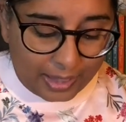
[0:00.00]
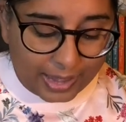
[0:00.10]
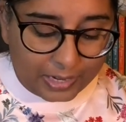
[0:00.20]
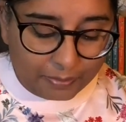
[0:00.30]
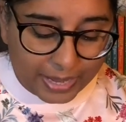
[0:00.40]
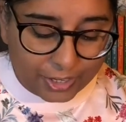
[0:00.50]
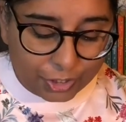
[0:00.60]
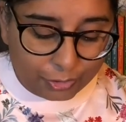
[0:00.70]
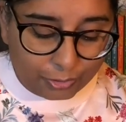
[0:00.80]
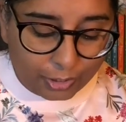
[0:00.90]
And he made
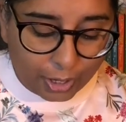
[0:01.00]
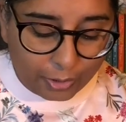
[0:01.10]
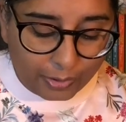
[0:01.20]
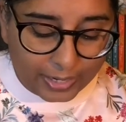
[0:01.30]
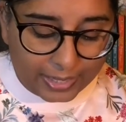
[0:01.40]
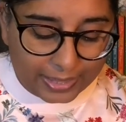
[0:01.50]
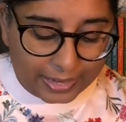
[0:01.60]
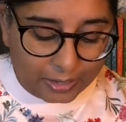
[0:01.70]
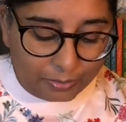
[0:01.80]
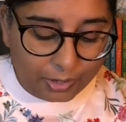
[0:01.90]
sure no one in their
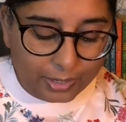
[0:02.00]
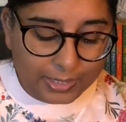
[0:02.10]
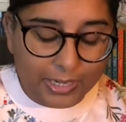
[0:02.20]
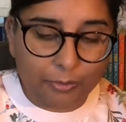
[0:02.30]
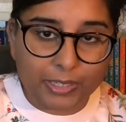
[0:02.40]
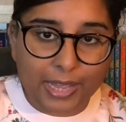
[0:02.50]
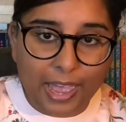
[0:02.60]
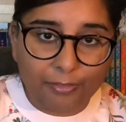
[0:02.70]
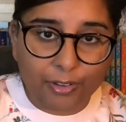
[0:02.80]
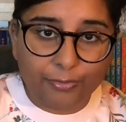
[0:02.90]
community was
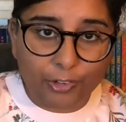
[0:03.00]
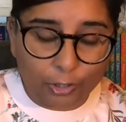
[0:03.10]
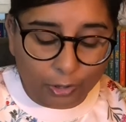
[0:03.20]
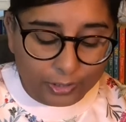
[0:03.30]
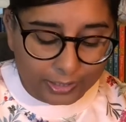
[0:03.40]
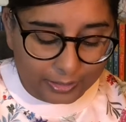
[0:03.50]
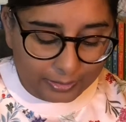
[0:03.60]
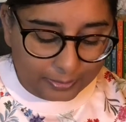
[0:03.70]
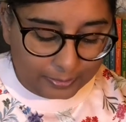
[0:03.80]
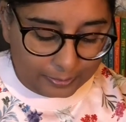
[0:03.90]
ever forgotten.